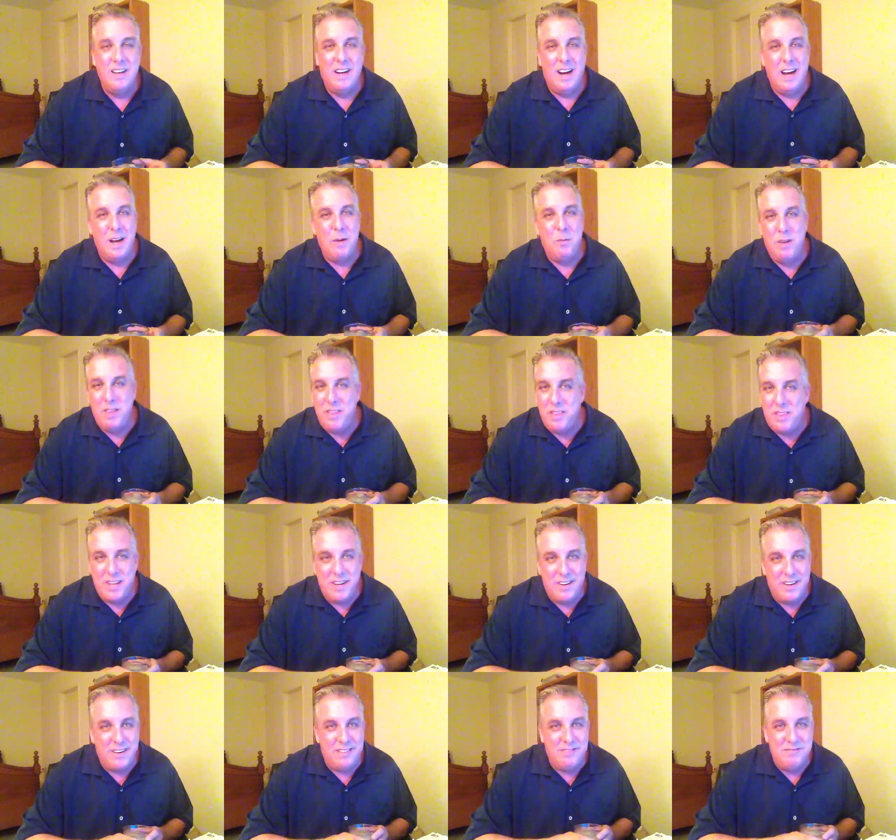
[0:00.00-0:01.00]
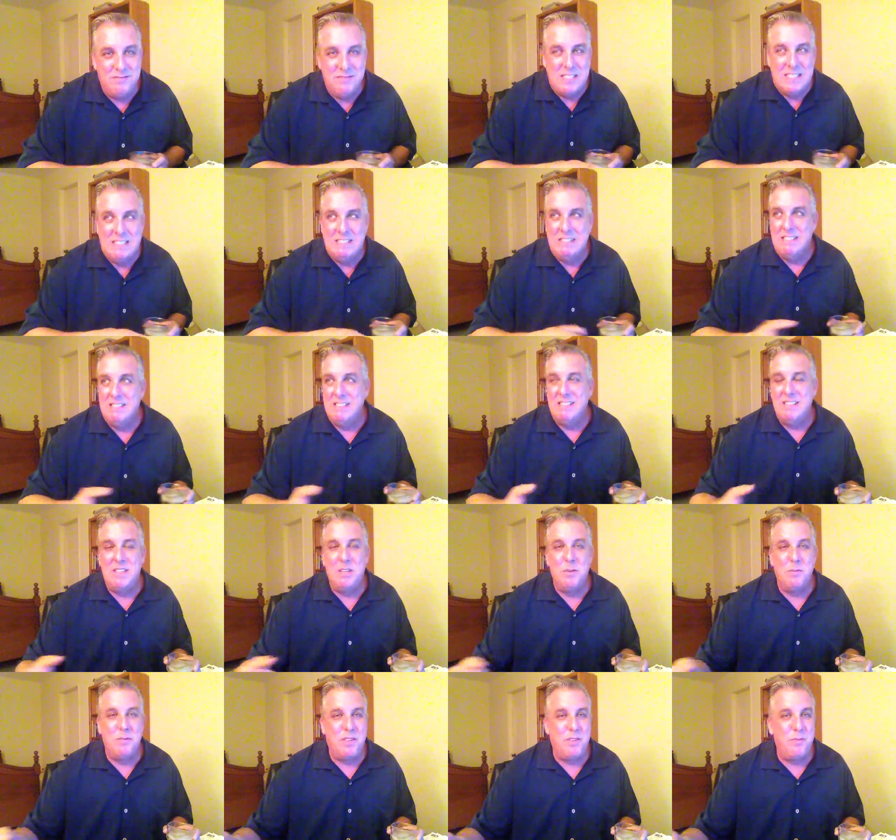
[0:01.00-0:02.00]
I went there.
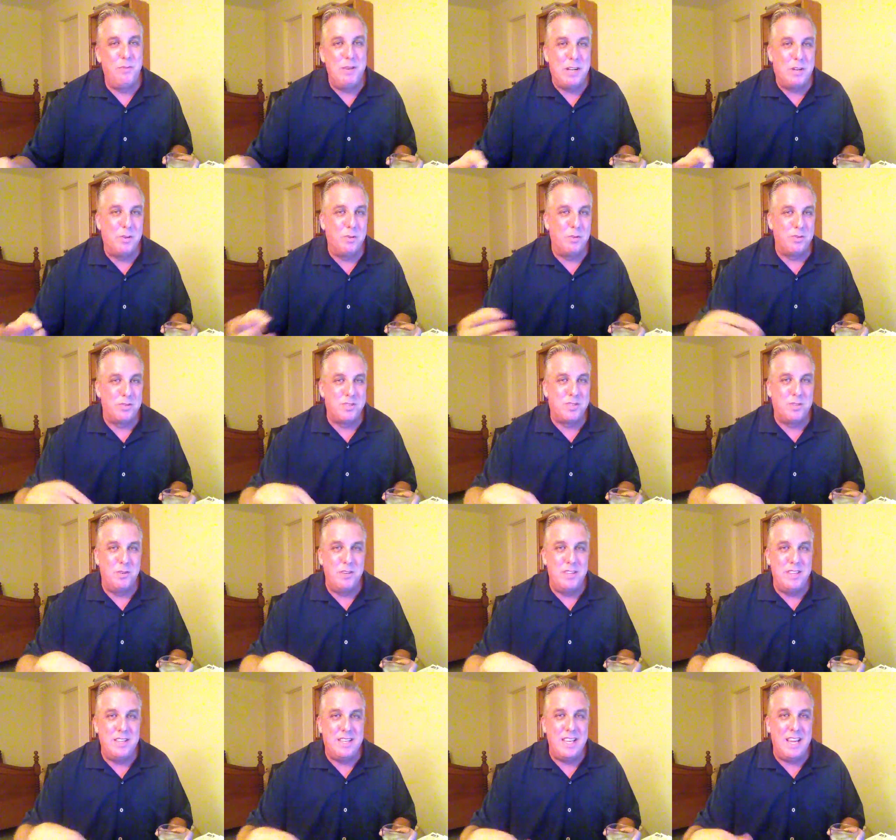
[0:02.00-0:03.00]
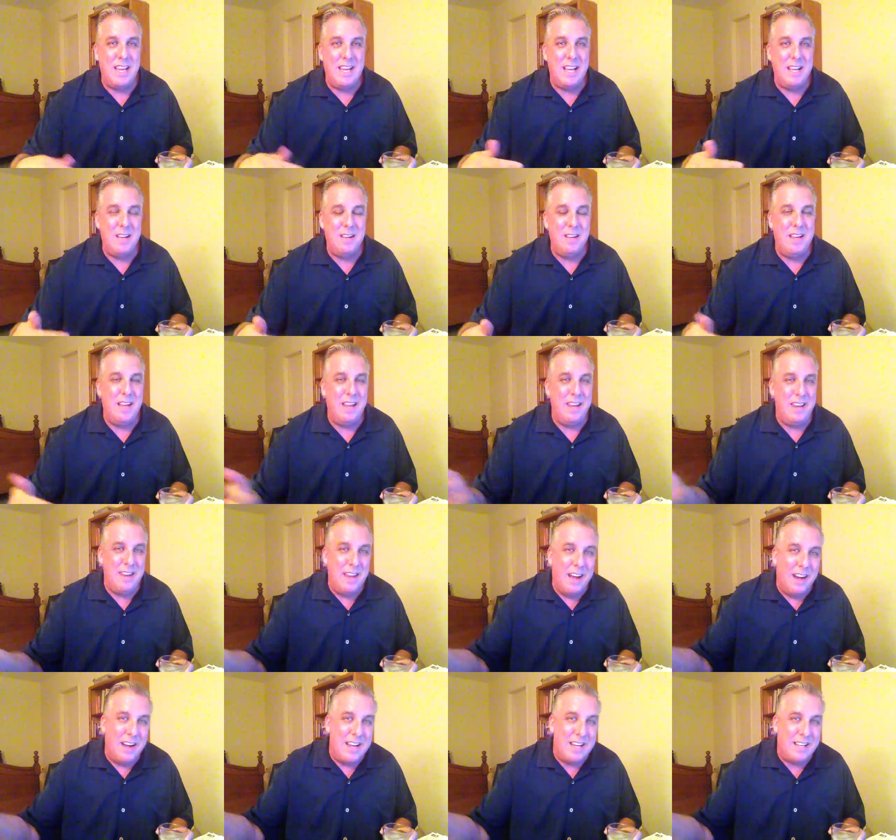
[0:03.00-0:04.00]
There were 3 girls during the day. At
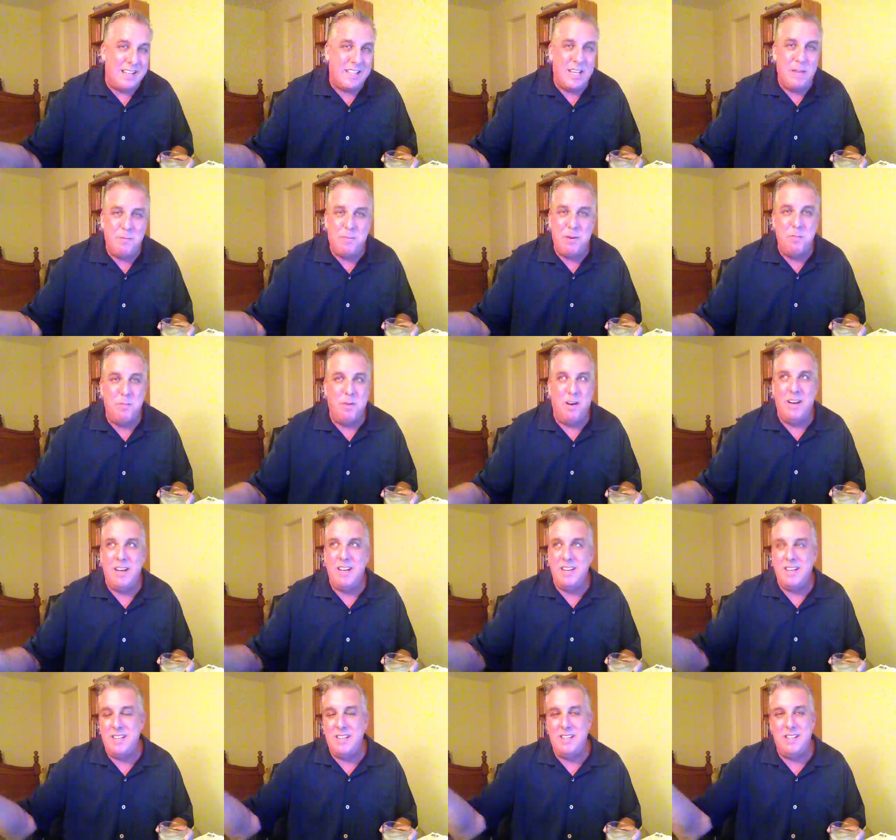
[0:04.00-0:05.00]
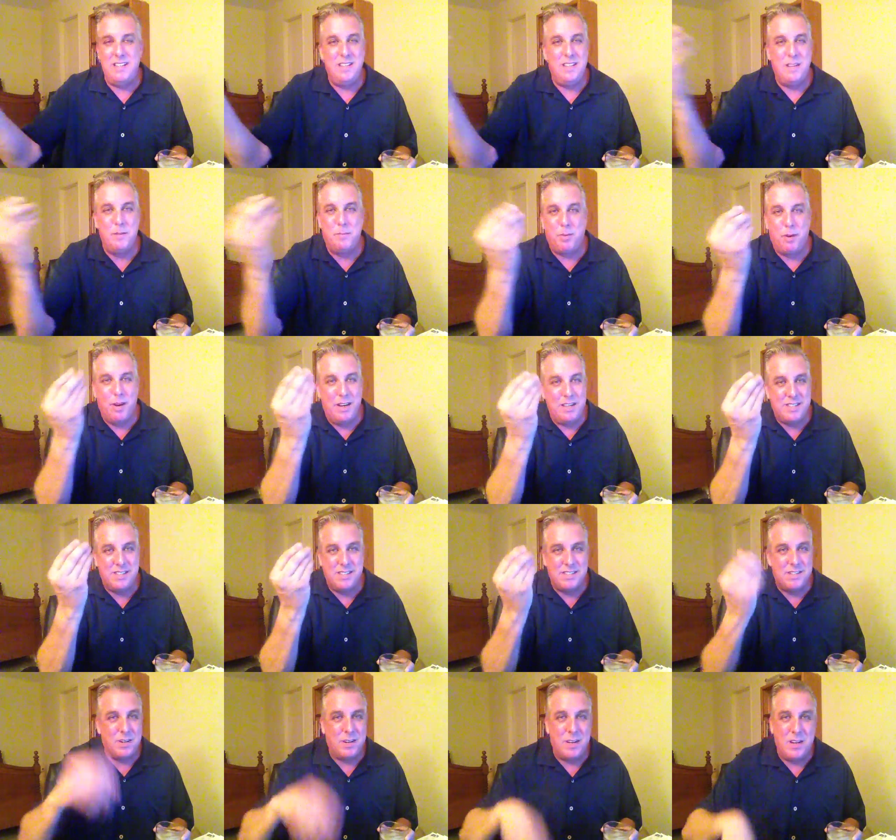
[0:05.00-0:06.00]
night, keep in mind, the
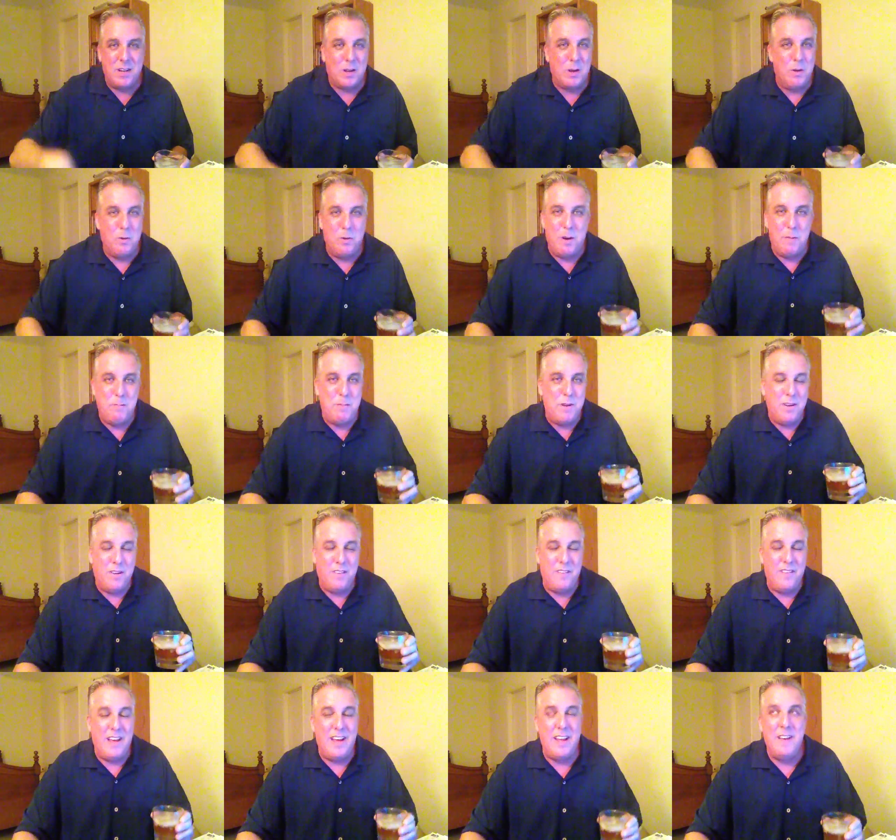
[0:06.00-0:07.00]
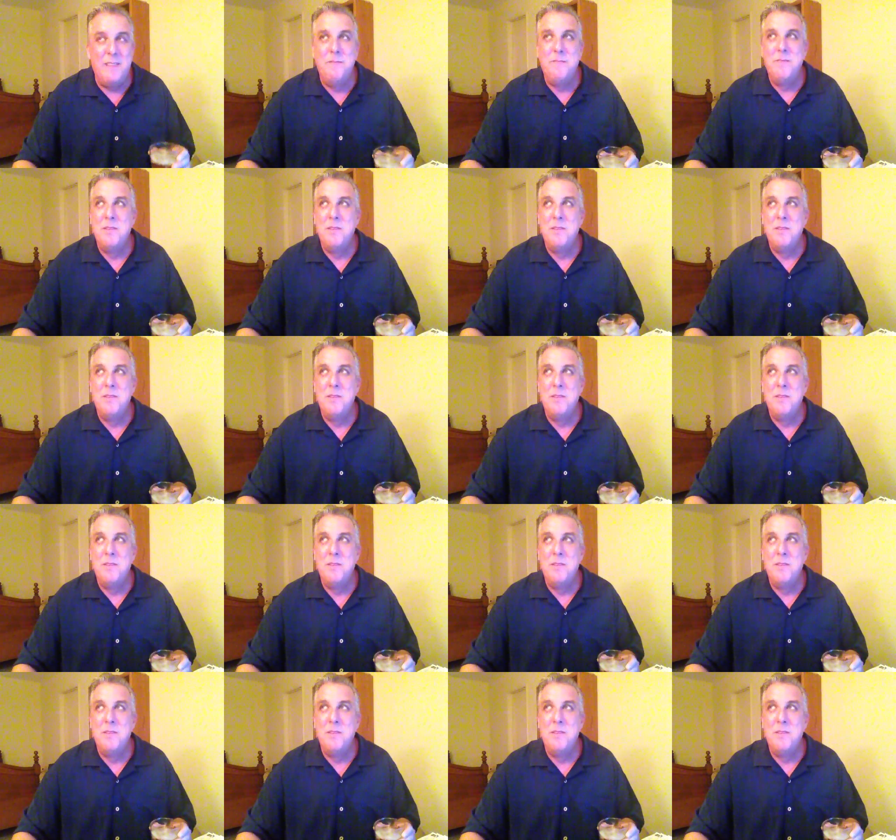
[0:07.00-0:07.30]
prices are going to go up and all that.